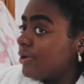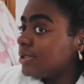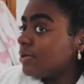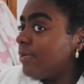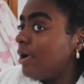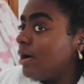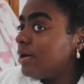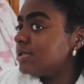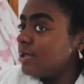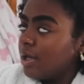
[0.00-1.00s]
But
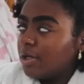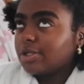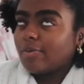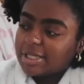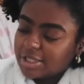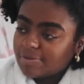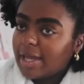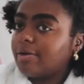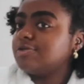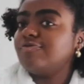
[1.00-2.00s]
I've noticed that when
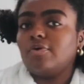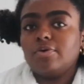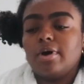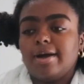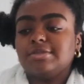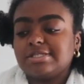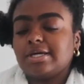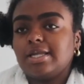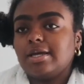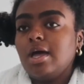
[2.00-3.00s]
you put a heat cap
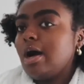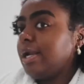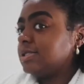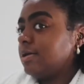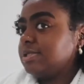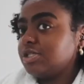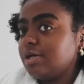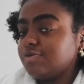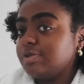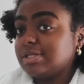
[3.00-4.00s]
on and keep everything
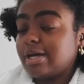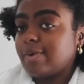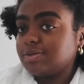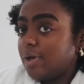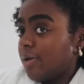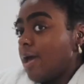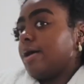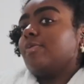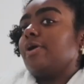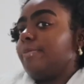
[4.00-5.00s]
warm and then wash your hair
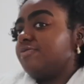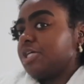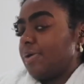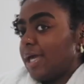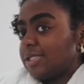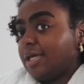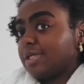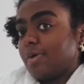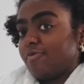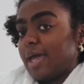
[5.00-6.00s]
out straight away,
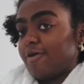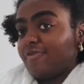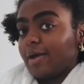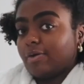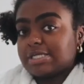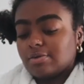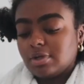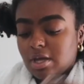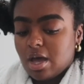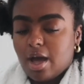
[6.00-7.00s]
it doesn't
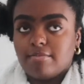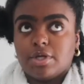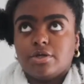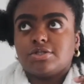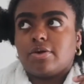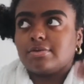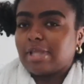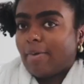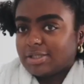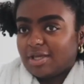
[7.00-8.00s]
actually get stuck to the
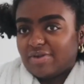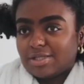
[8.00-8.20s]
scalp.